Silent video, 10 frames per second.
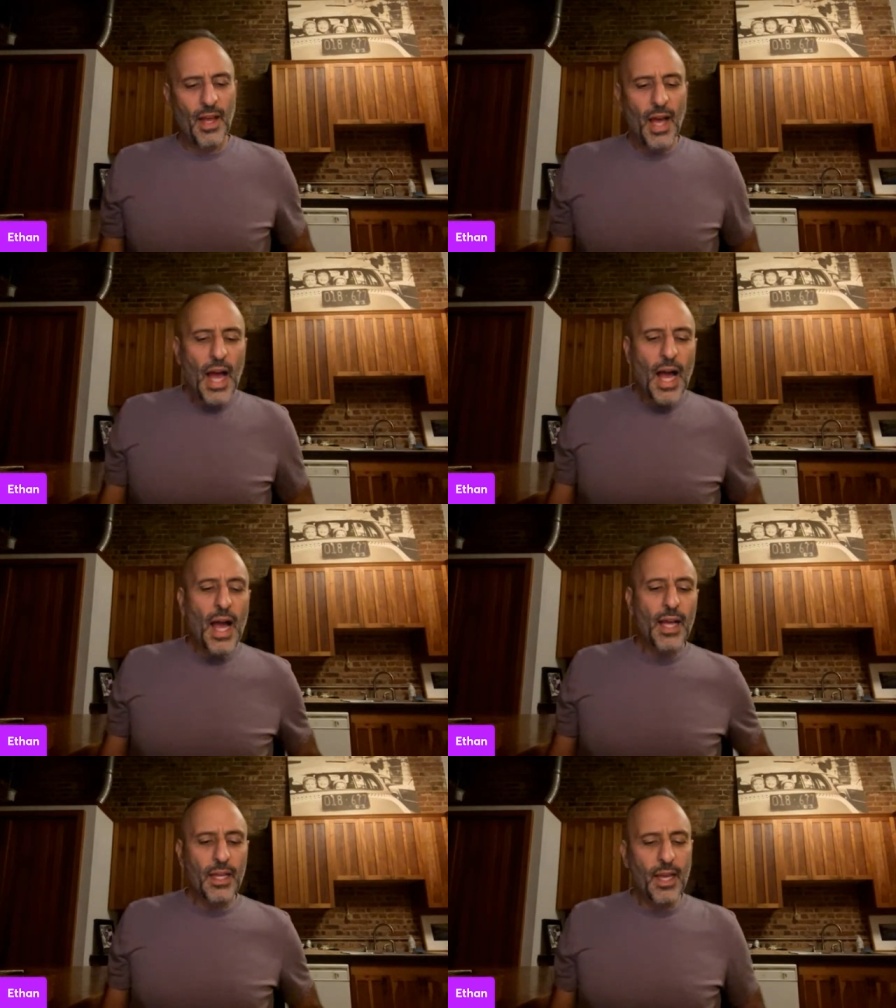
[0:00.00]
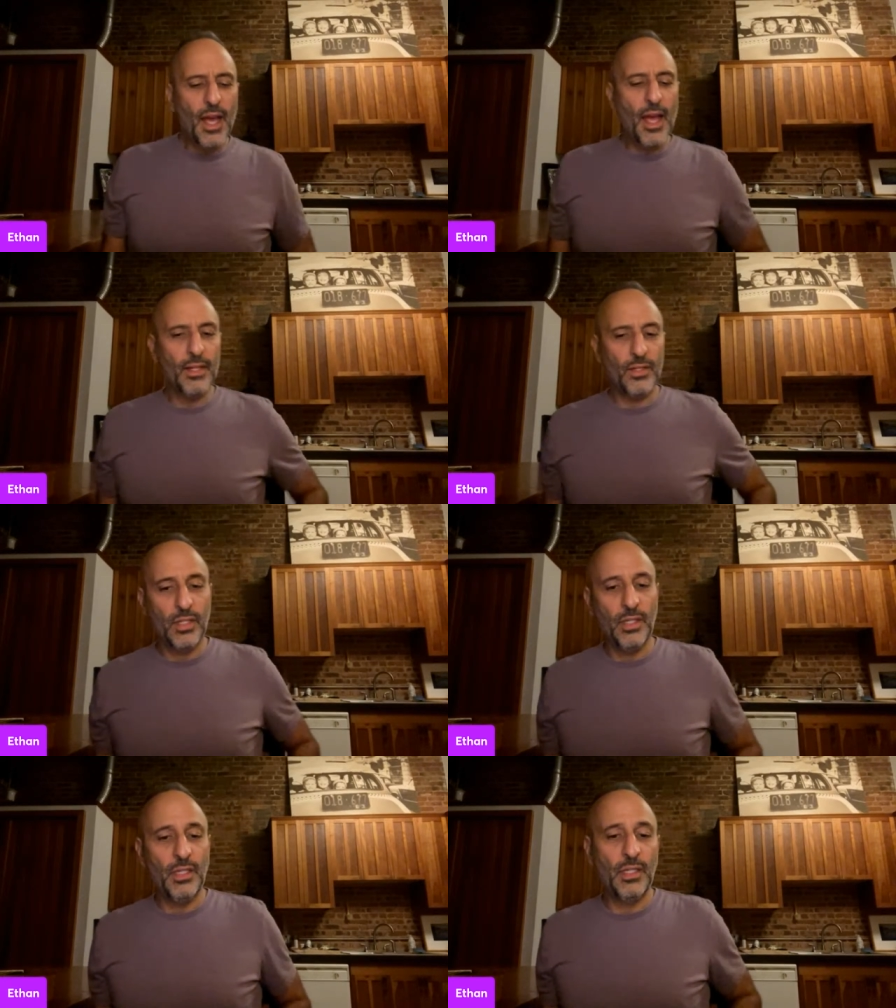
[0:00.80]
I can't
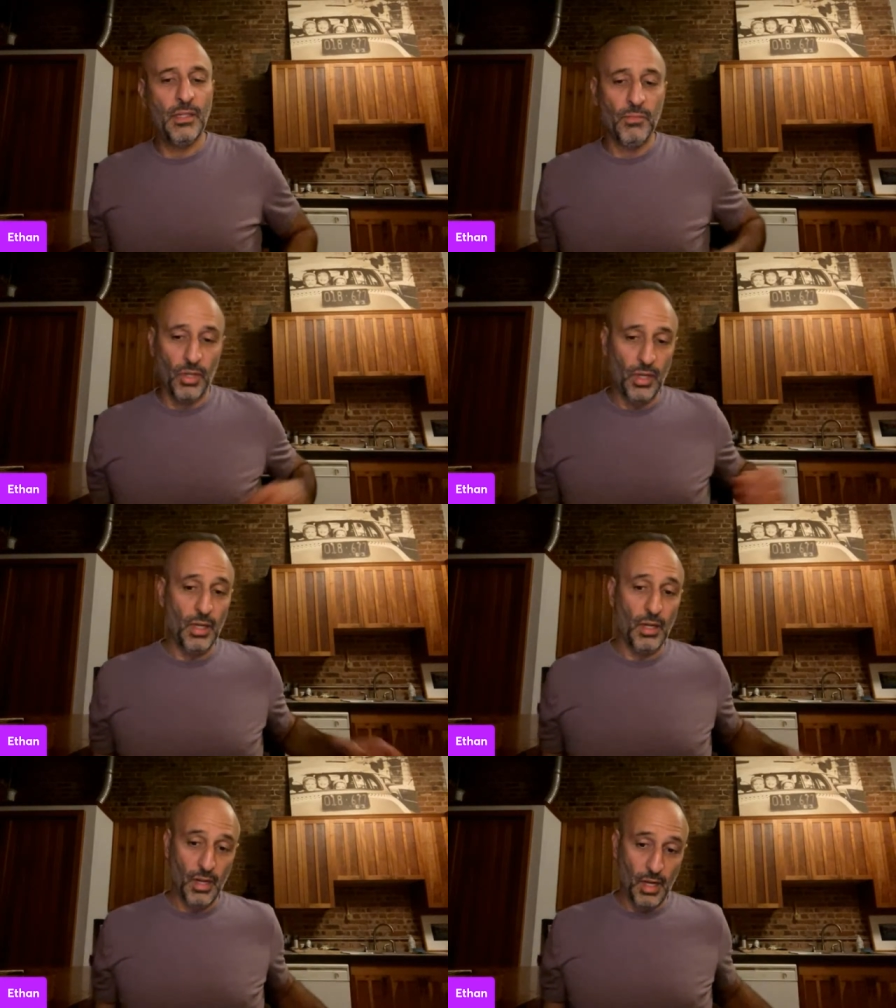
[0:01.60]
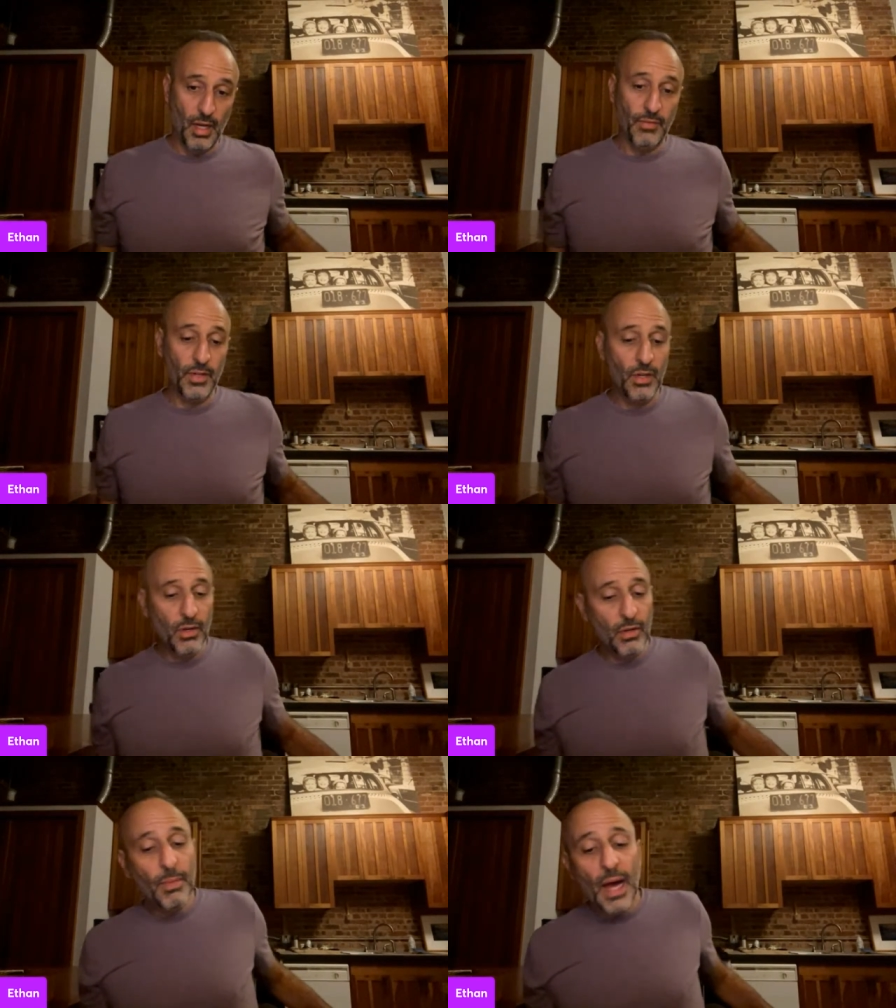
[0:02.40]
see me loving
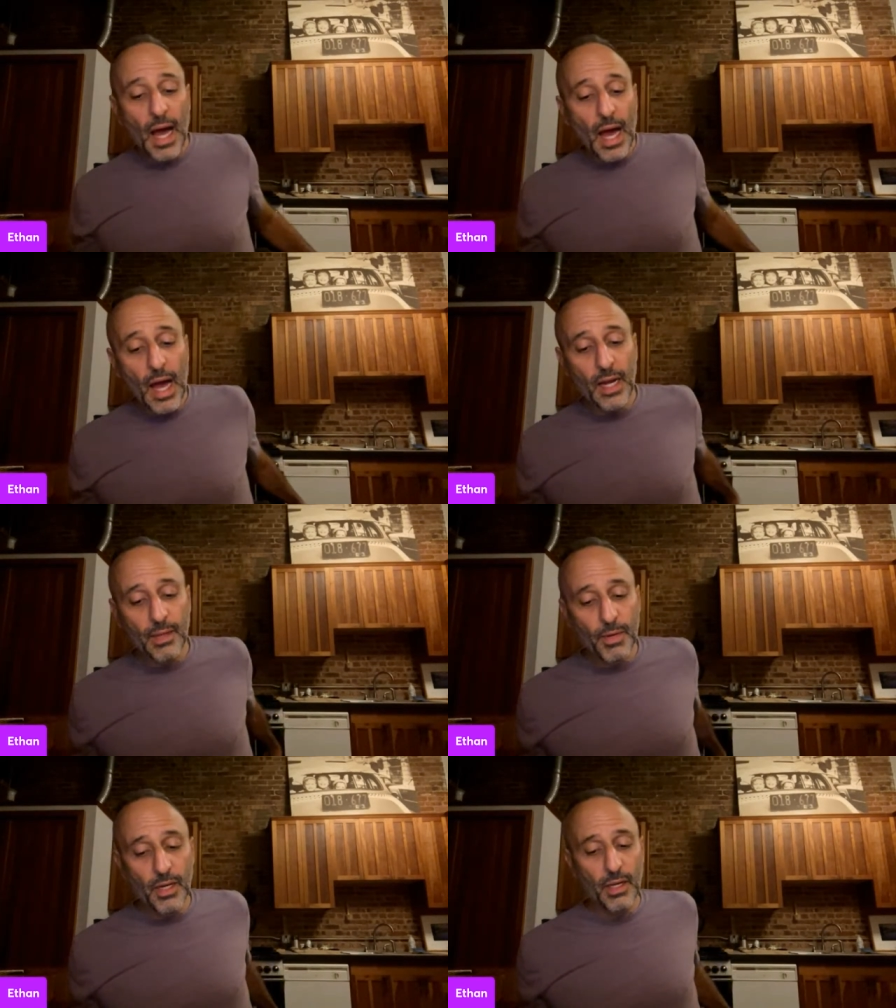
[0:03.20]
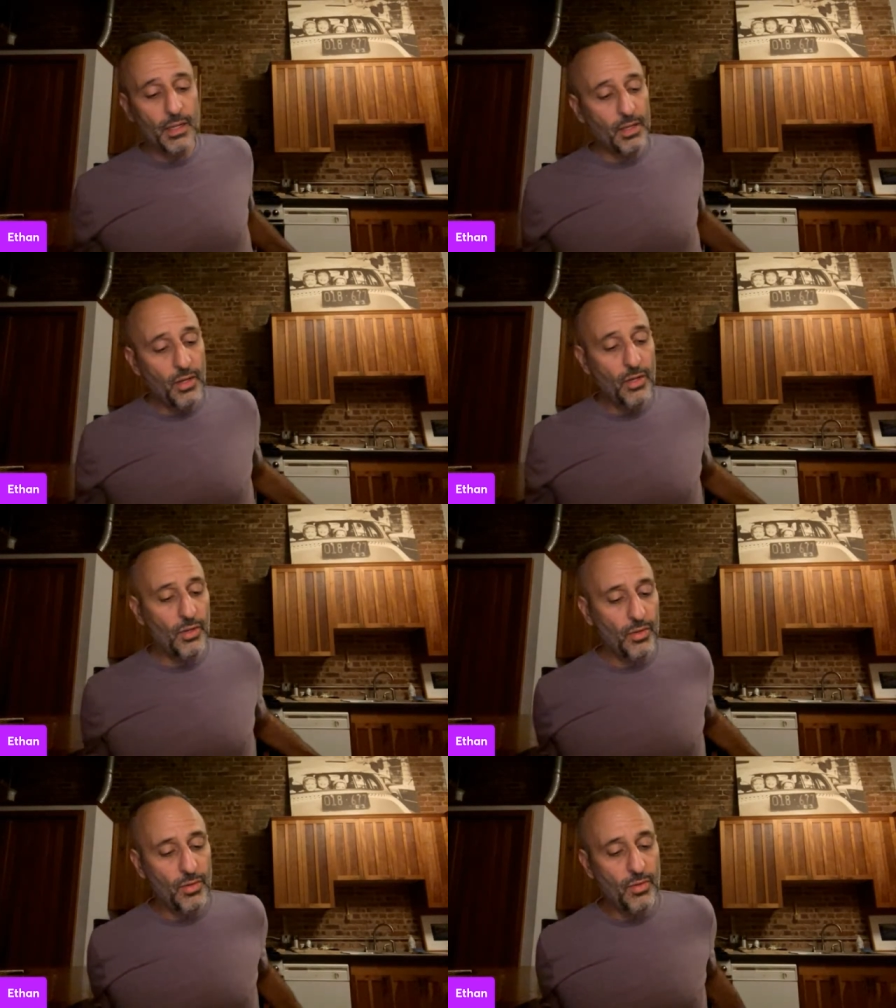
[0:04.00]
nobody but you
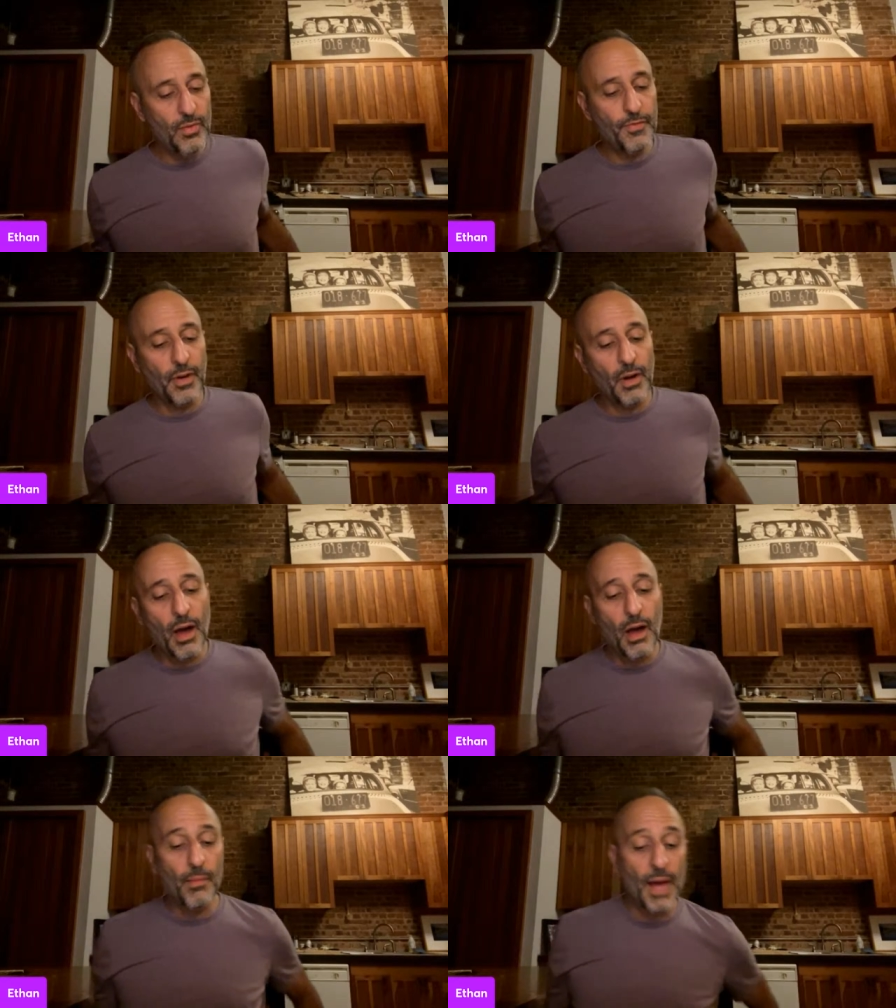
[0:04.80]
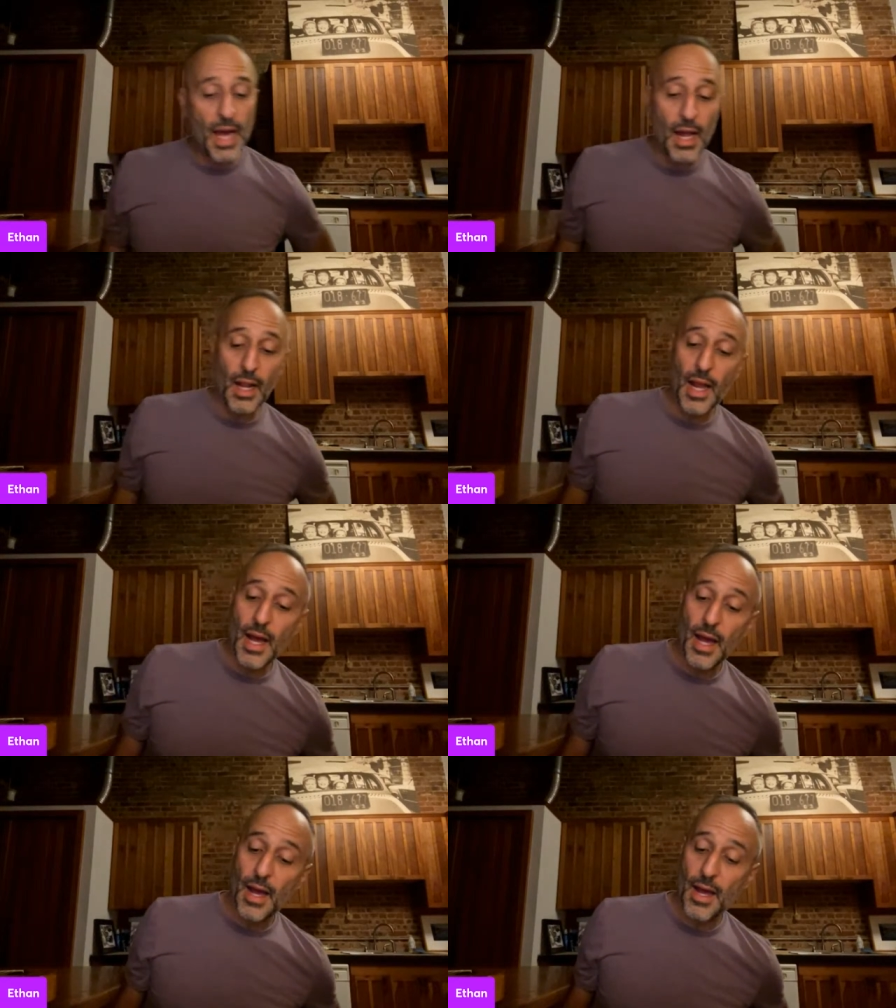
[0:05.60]
for all my
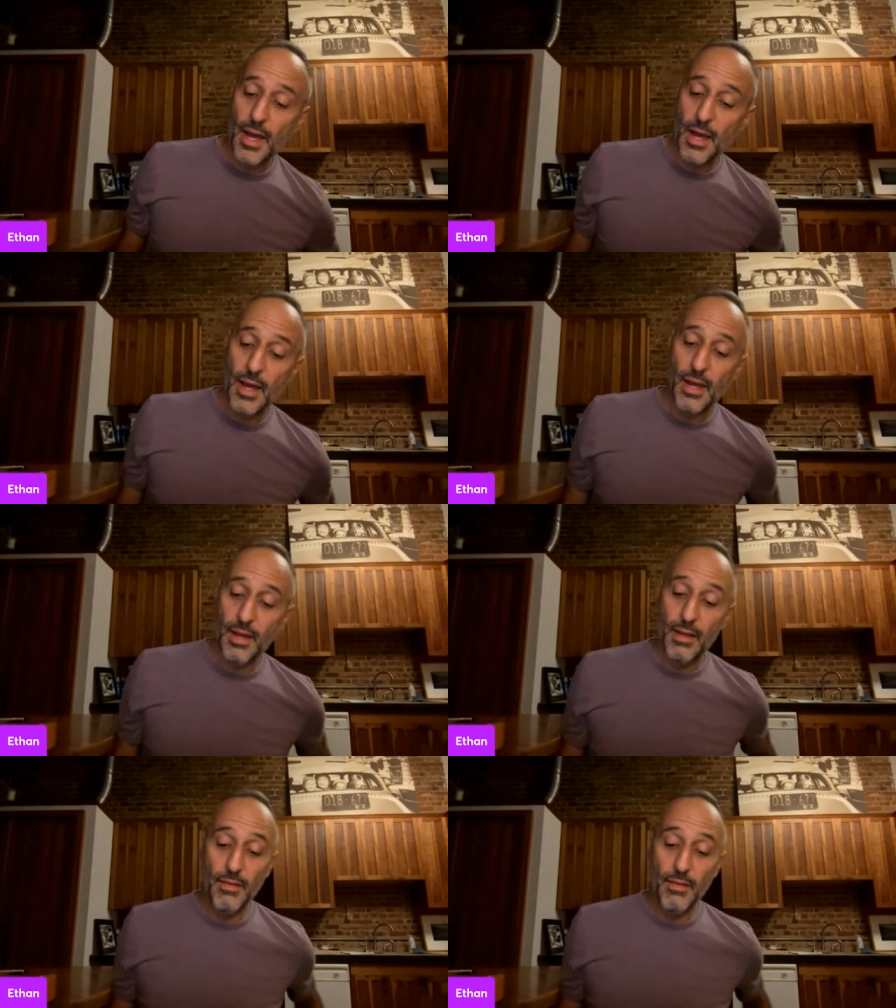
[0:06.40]
life.